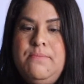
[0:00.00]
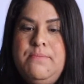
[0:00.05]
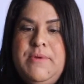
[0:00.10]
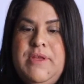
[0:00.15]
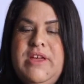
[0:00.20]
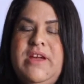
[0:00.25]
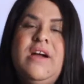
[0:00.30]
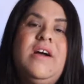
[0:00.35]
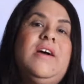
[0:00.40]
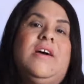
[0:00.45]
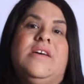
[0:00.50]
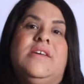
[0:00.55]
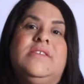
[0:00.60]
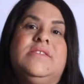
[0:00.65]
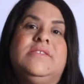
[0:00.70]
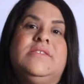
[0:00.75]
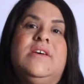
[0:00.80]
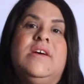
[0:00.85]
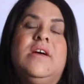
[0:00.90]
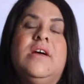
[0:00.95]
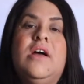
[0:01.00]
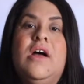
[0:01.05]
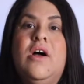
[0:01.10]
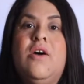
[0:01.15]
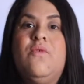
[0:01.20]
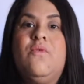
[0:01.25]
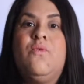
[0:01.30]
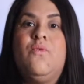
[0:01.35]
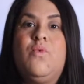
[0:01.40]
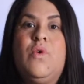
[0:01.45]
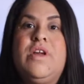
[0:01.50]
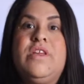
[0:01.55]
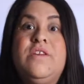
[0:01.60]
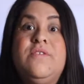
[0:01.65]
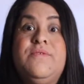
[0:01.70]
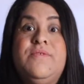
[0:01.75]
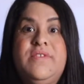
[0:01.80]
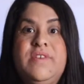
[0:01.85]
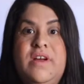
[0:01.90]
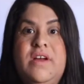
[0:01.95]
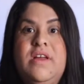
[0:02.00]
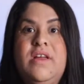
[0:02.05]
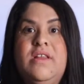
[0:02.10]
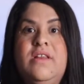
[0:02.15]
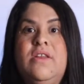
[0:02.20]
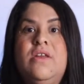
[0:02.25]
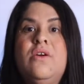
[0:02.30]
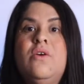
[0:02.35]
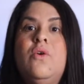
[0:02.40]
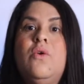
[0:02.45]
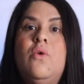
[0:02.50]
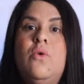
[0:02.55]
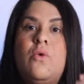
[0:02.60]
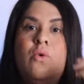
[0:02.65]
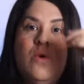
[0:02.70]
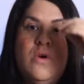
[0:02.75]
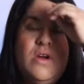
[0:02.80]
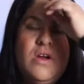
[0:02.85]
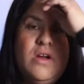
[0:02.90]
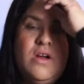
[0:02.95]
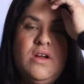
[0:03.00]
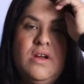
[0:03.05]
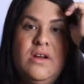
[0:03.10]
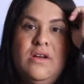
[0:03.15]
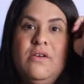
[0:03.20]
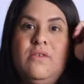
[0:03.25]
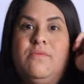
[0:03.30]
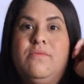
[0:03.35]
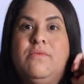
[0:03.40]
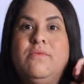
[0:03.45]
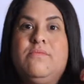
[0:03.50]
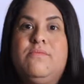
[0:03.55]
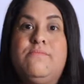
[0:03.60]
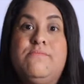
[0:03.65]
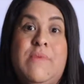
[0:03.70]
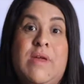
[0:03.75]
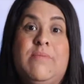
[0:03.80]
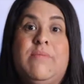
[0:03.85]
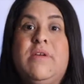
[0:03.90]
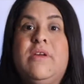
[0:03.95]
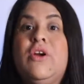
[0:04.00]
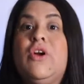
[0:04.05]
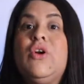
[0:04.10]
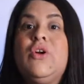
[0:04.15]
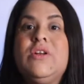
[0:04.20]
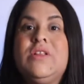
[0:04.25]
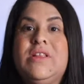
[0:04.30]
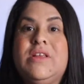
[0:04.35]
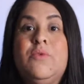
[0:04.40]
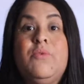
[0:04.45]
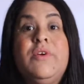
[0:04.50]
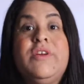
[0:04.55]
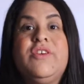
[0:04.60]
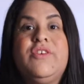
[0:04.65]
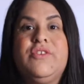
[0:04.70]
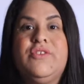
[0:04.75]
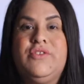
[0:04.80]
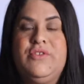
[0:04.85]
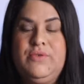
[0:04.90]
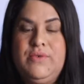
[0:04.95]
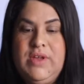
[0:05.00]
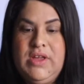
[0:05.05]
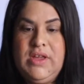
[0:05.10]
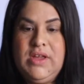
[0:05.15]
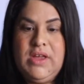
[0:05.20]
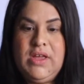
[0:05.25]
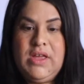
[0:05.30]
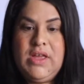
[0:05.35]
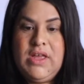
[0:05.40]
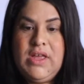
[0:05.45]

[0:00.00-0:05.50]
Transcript: because of what you've done or maybe currently what you're doing.